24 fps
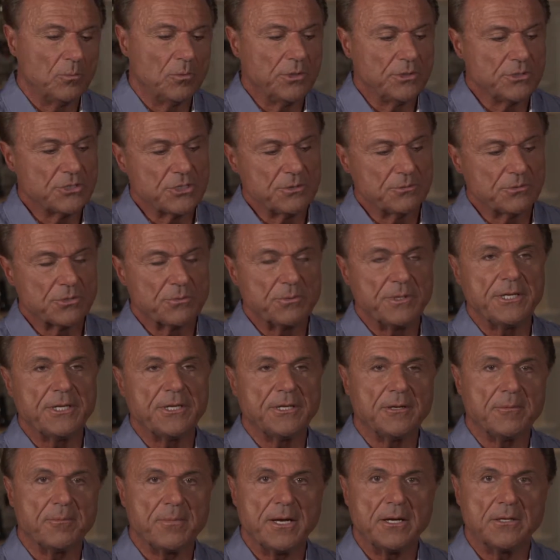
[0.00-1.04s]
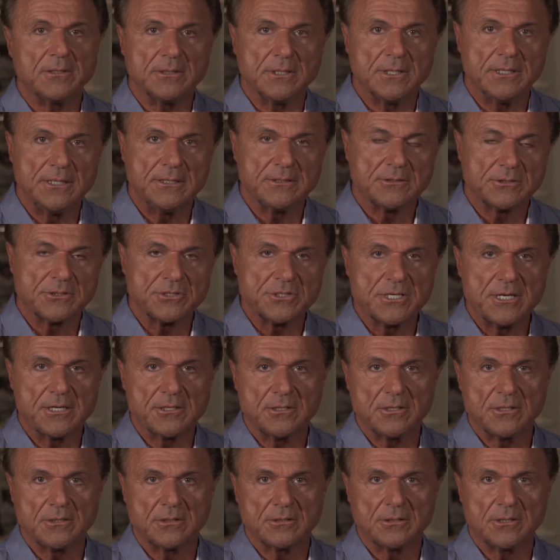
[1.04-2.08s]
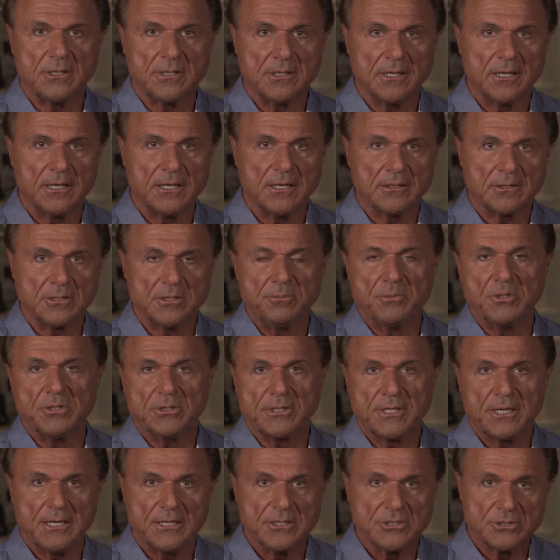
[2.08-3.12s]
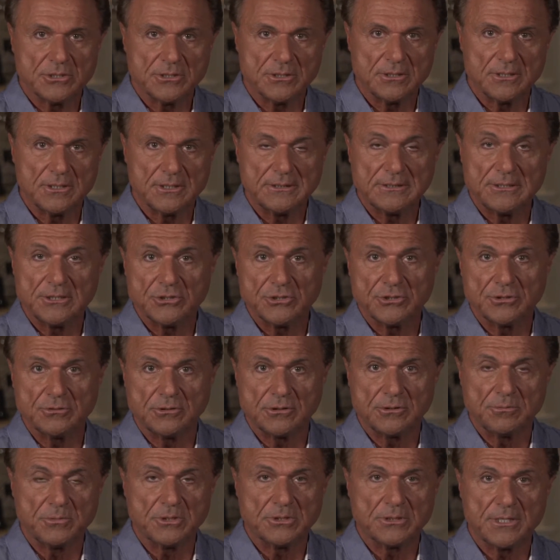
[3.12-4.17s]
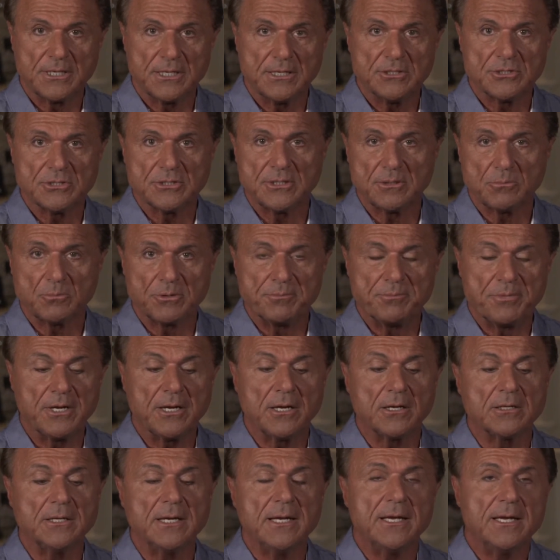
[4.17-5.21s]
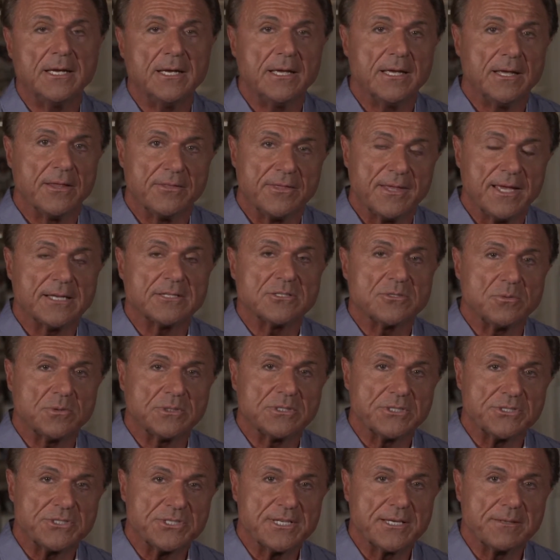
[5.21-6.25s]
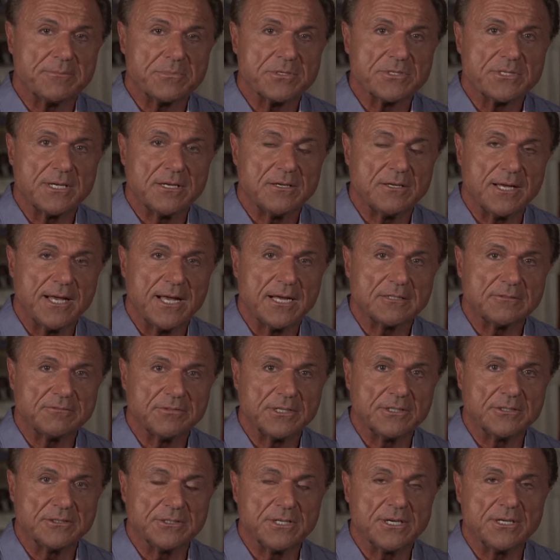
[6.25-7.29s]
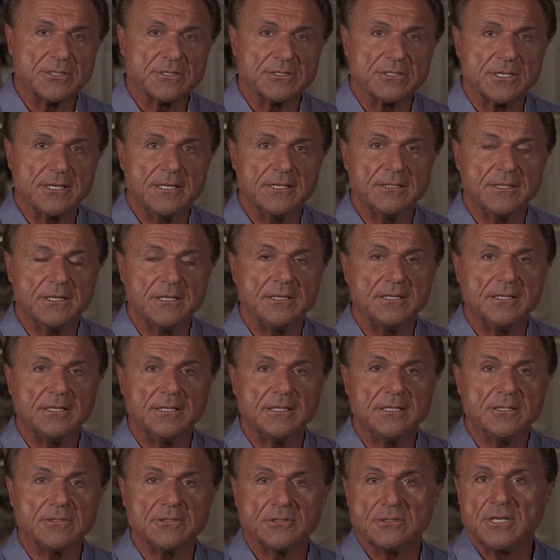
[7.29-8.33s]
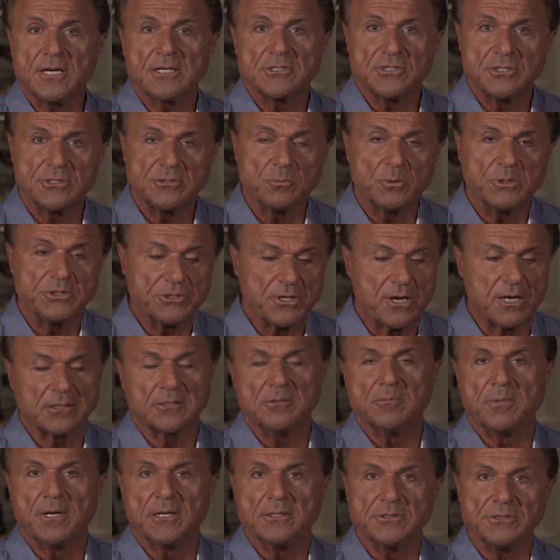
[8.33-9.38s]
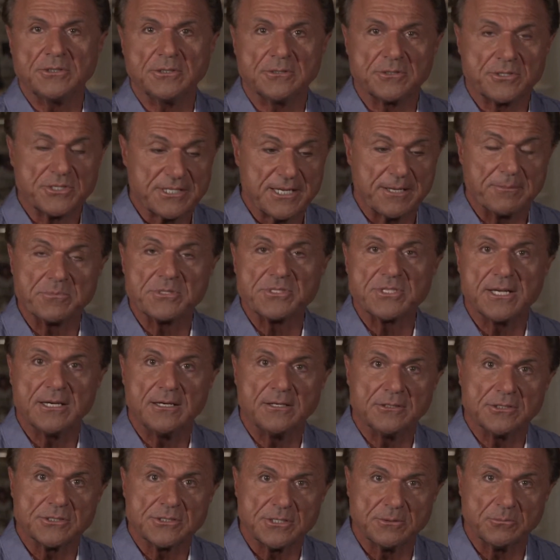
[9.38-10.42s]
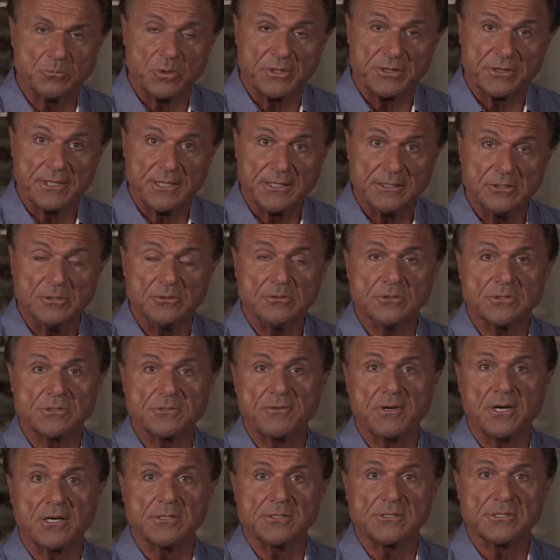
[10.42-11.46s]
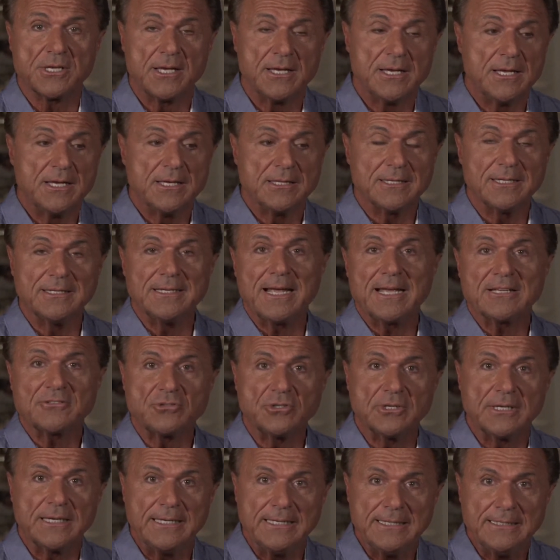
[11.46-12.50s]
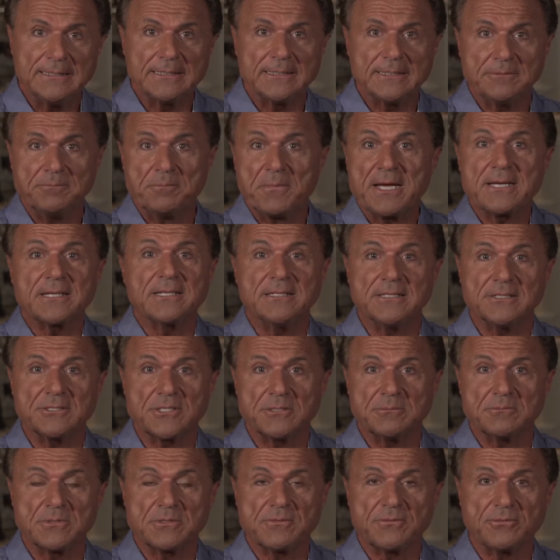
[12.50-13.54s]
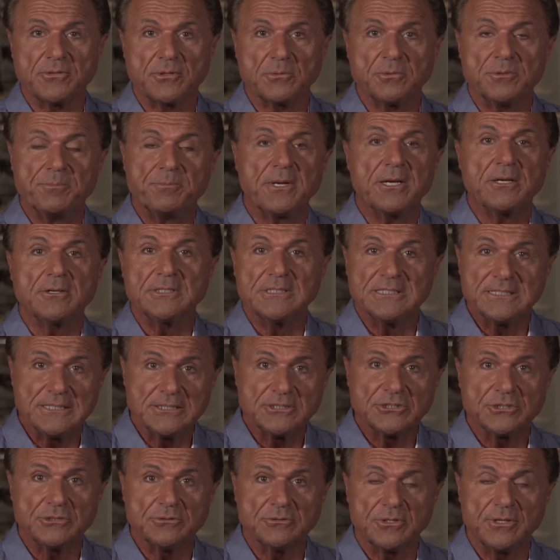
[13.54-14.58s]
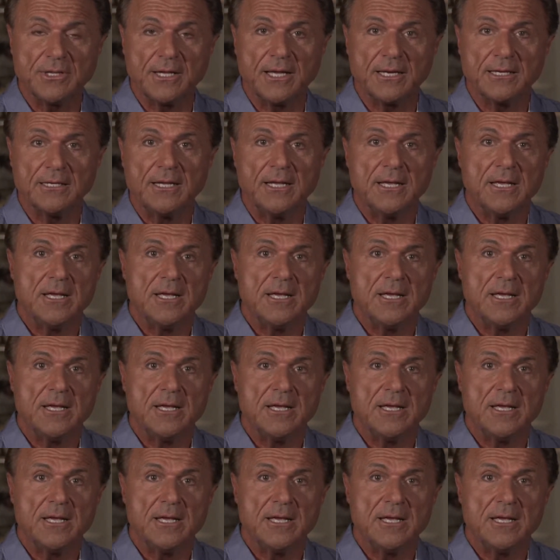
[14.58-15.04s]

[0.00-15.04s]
When she was reading about intercellular uh, communication and tissue communication and repair, that's what the stem cell activator does. In, in, the introduction, we talk about you know stem cells and what they do as far as the natural healing mechanisms for repairing tissue and that.